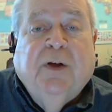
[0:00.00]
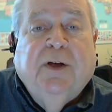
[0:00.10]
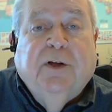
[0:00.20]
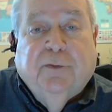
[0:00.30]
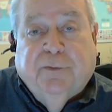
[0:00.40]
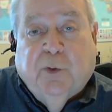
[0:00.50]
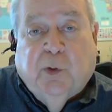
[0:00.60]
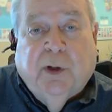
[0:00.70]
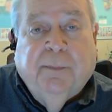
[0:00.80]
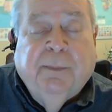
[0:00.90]
kill
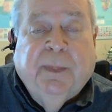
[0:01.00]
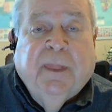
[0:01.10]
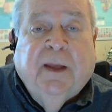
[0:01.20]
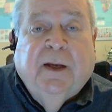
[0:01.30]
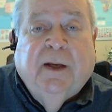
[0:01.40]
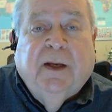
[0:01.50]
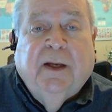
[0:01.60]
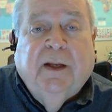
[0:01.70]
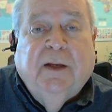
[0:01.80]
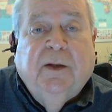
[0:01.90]
floor,
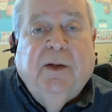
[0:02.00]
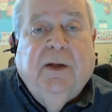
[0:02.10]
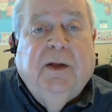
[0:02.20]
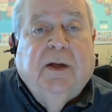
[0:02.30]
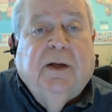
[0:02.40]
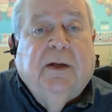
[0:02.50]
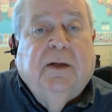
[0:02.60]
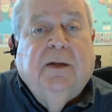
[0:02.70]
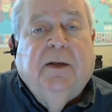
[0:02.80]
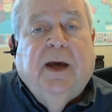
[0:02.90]
and the
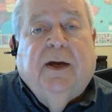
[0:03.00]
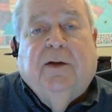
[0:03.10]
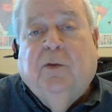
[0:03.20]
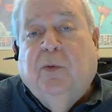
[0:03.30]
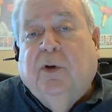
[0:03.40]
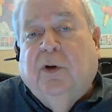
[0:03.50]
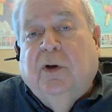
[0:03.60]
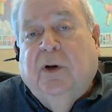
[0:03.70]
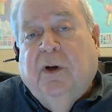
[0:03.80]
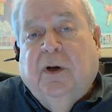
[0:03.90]
cattle
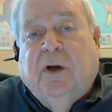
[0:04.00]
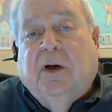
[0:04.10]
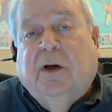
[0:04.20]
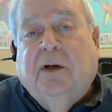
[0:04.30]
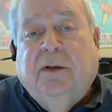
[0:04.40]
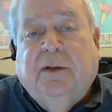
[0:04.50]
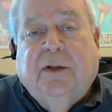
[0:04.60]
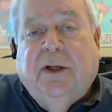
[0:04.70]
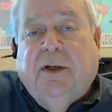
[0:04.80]
were on a